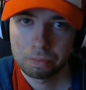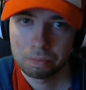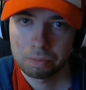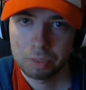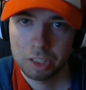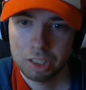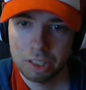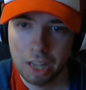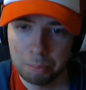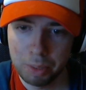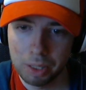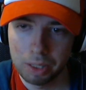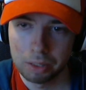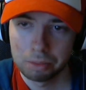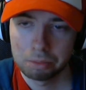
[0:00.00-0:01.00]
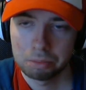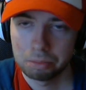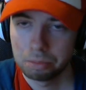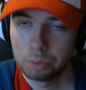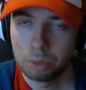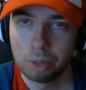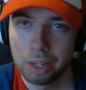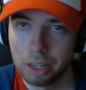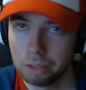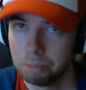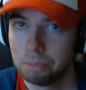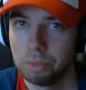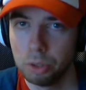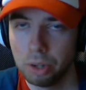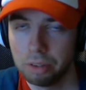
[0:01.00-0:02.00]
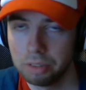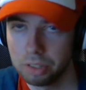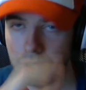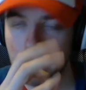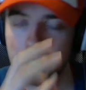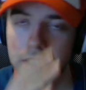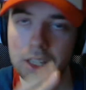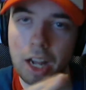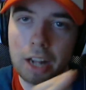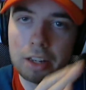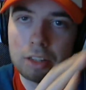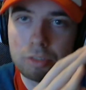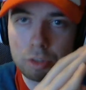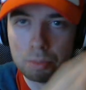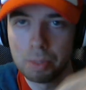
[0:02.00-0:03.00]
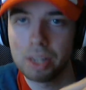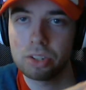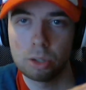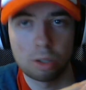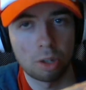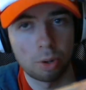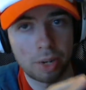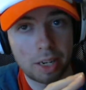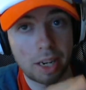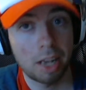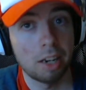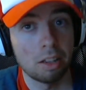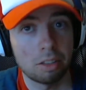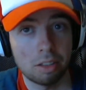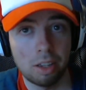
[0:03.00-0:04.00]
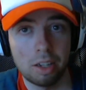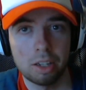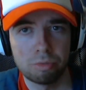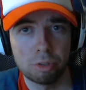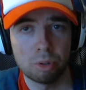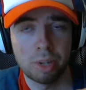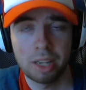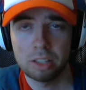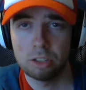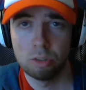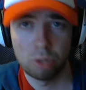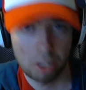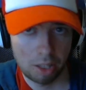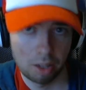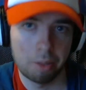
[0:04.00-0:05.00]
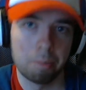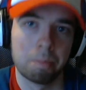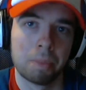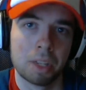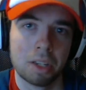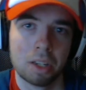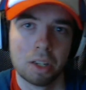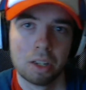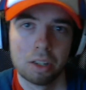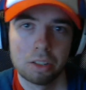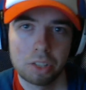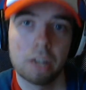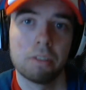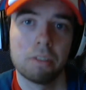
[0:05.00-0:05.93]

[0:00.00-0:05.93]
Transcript: sniping, where you have this tiny dot. If you miss, you don't hit anything. If you hit, you kill them. It's kind of